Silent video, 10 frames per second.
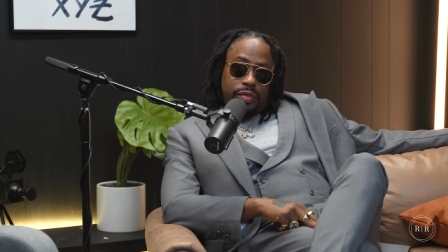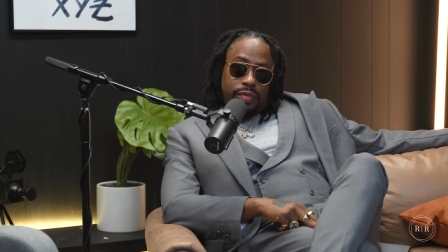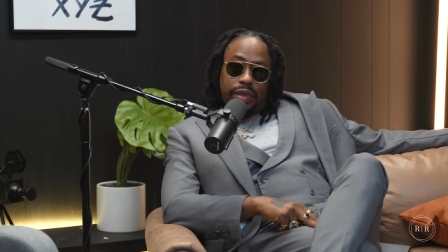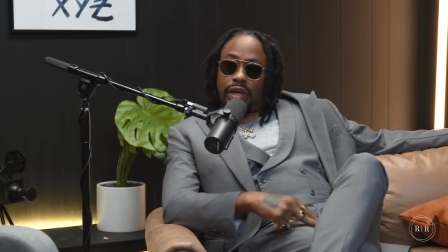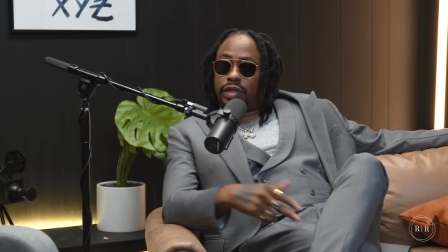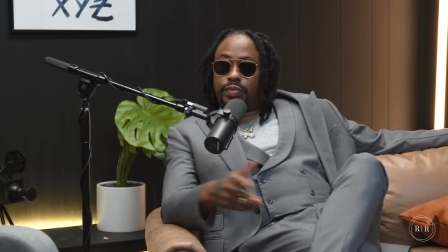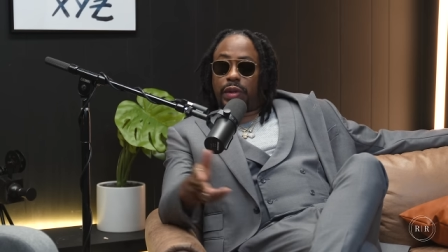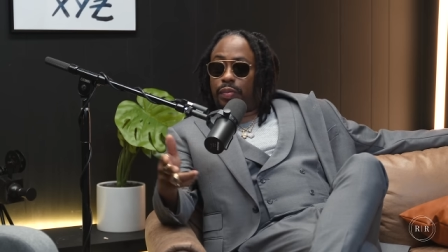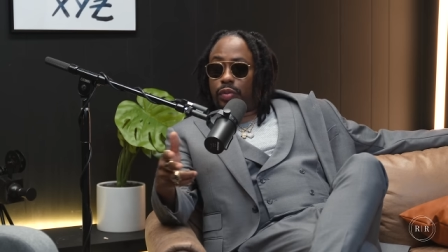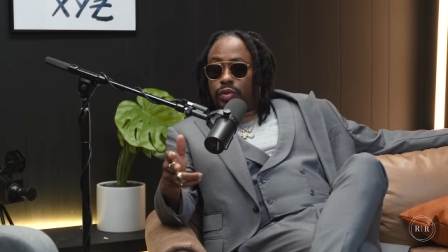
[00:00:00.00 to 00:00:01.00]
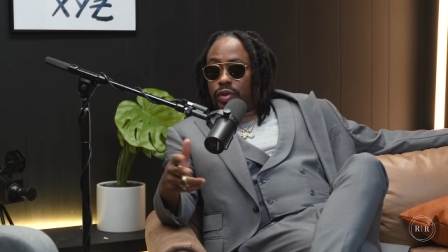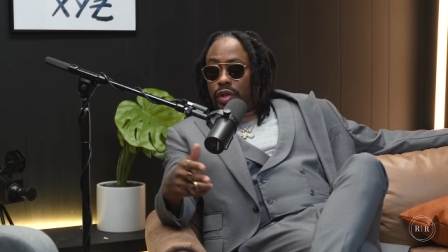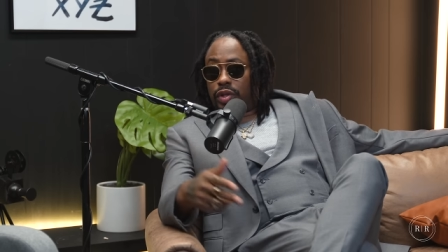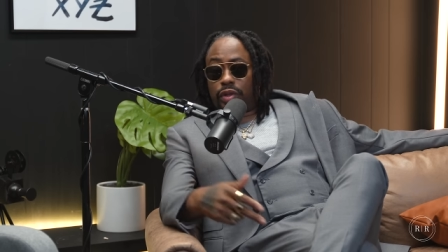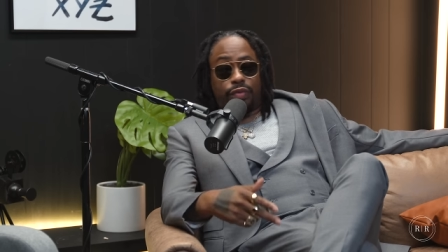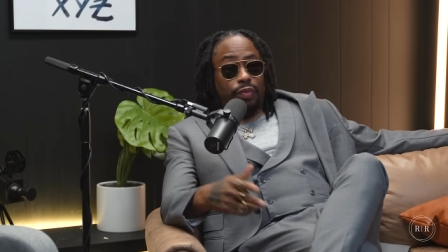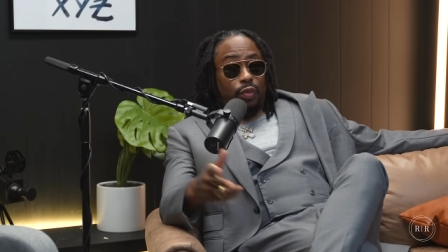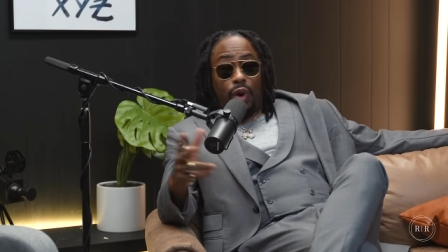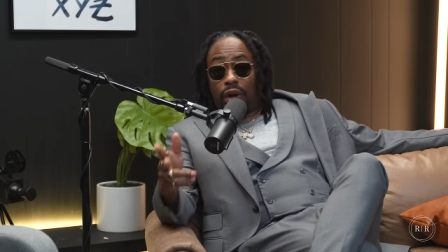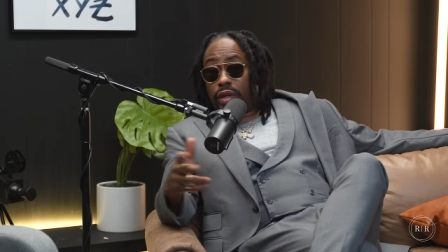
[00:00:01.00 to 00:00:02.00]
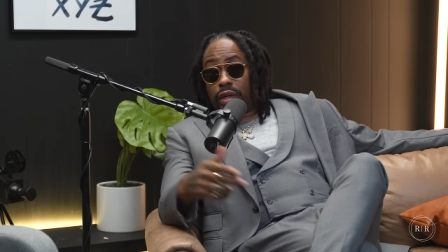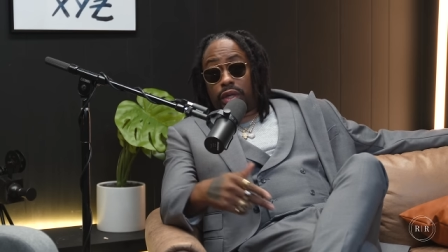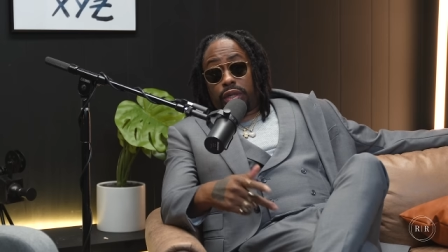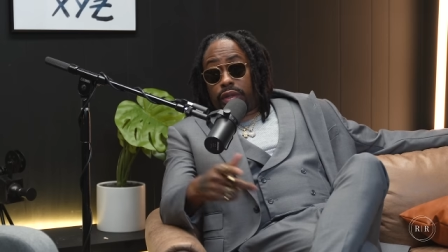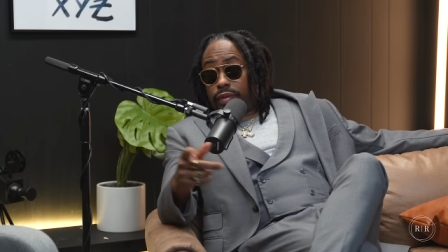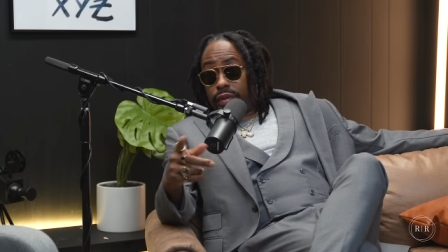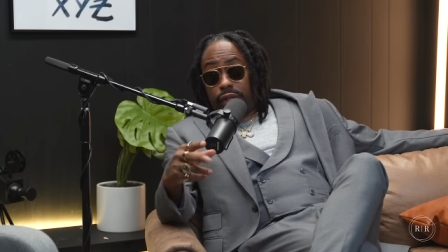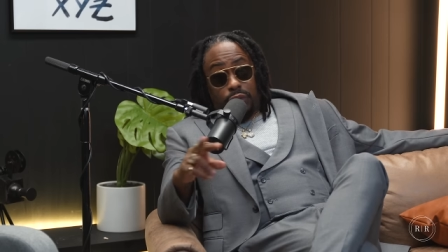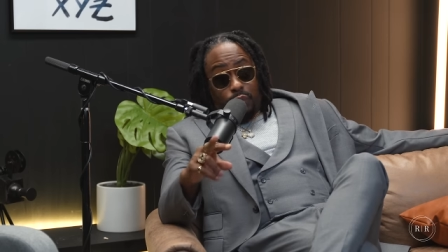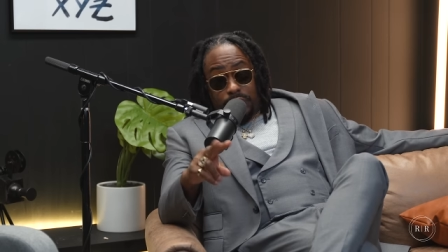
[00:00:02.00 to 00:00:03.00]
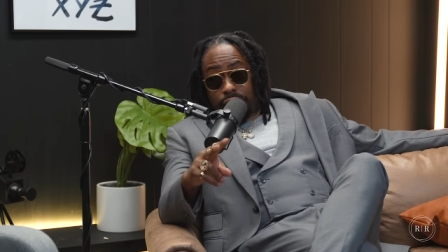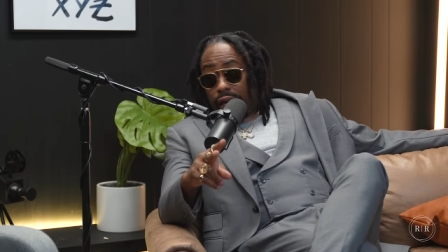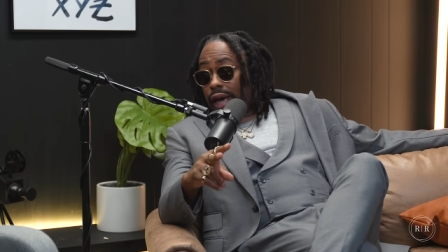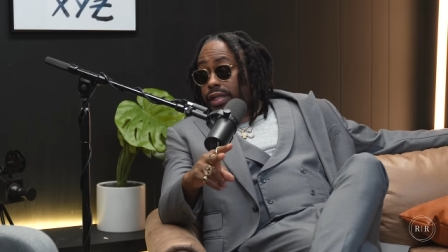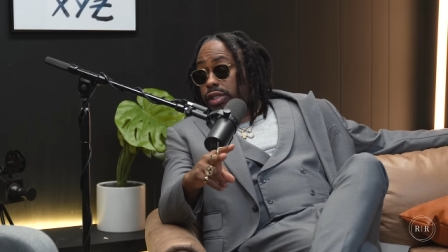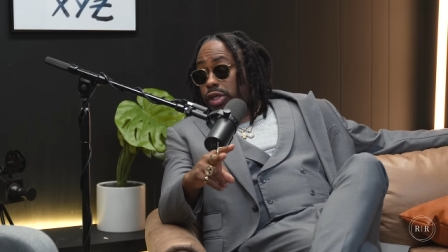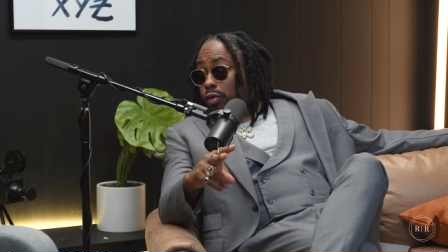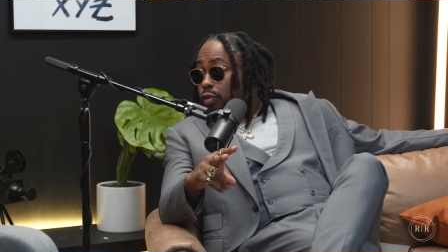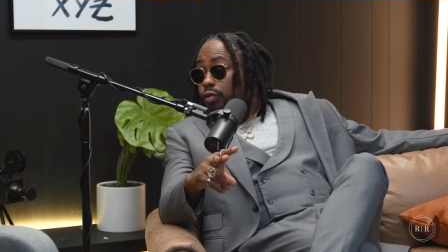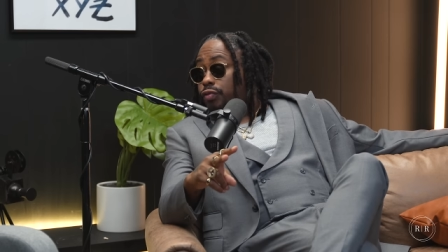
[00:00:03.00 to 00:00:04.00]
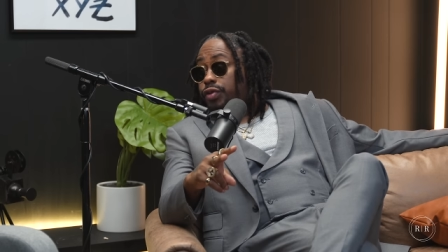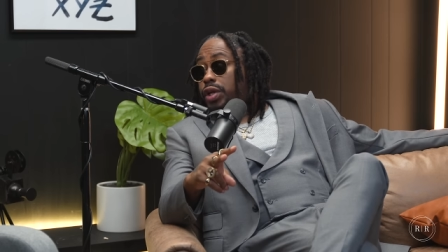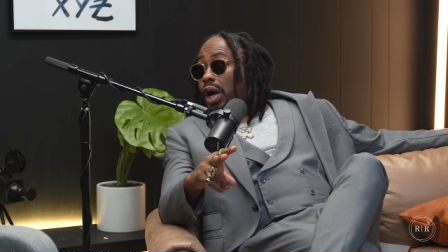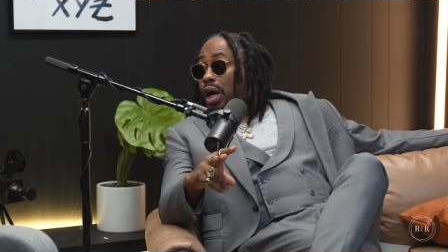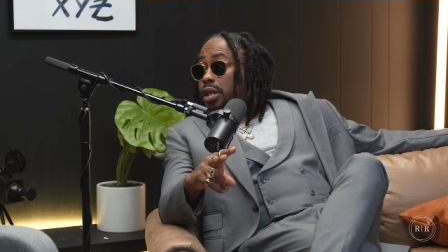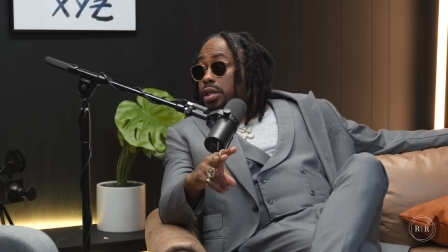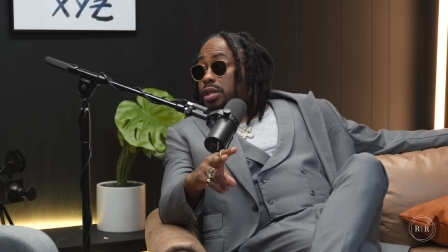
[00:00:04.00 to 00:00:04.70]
Because people, neither one of your exes are rooting for y'all.